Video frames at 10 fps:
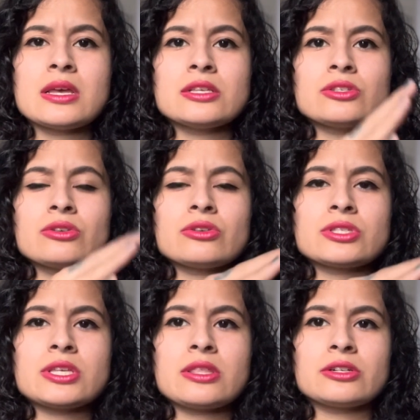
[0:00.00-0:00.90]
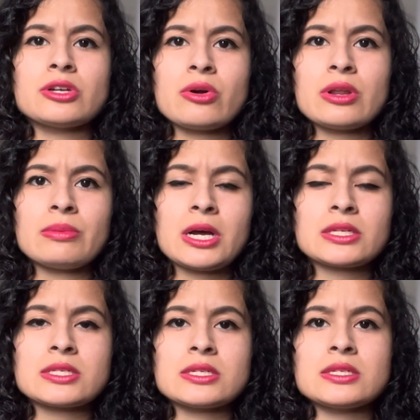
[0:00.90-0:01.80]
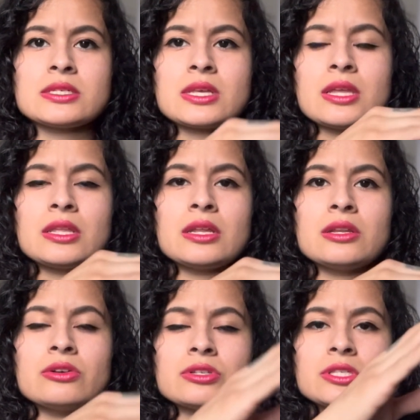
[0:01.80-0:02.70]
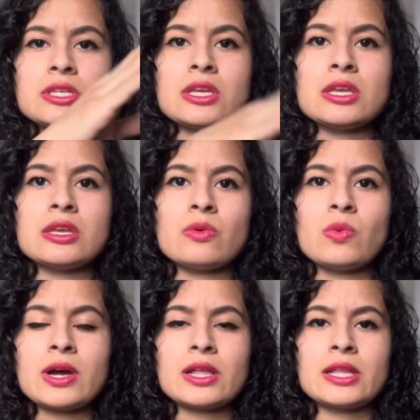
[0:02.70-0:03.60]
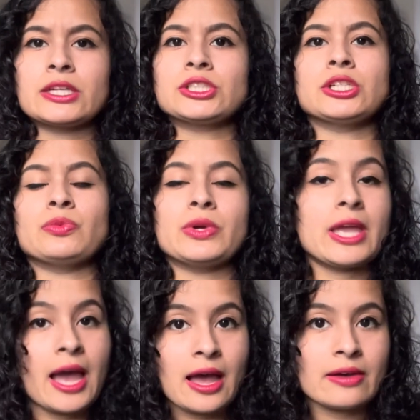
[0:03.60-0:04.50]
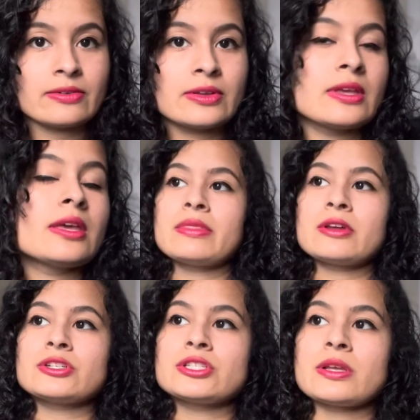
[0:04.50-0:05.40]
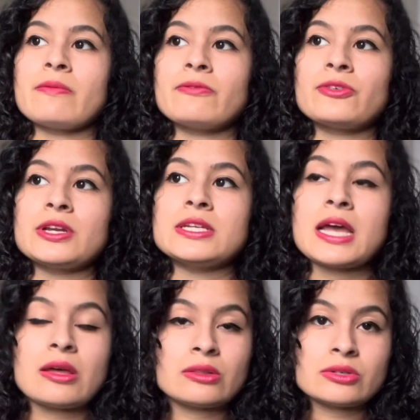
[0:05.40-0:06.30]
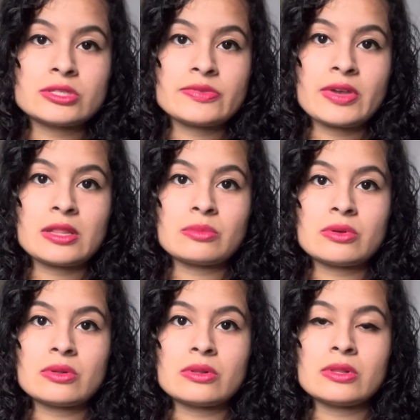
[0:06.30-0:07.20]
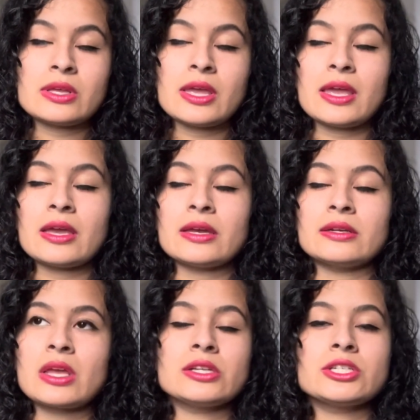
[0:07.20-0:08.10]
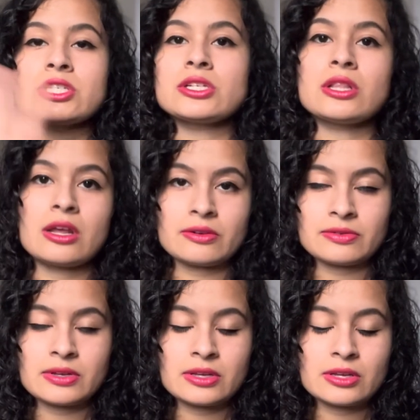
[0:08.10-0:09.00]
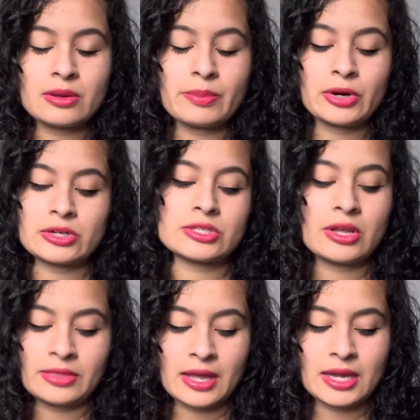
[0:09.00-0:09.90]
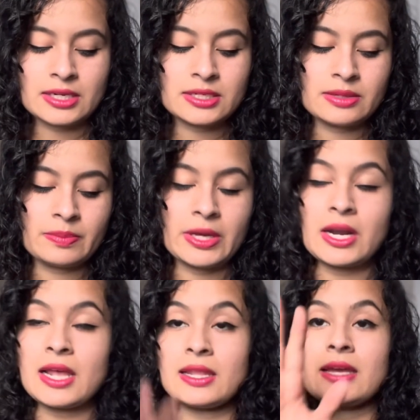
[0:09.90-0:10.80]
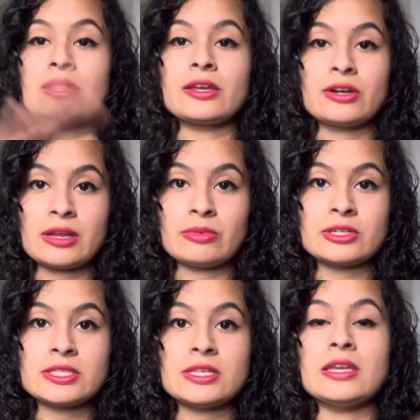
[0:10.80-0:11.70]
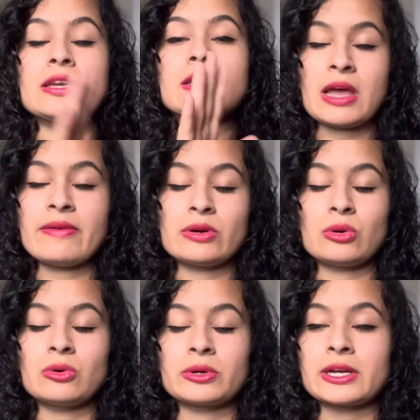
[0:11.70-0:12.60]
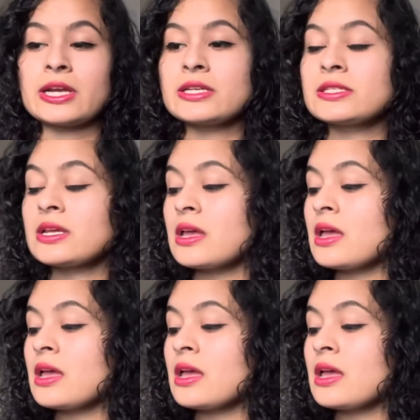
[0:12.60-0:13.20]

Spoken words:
so you'll see their Tonieboxes and then you'll see what collection we have. There's some free downloads available and just a lot of perks on that. But I like that you're able to see and have it all organized.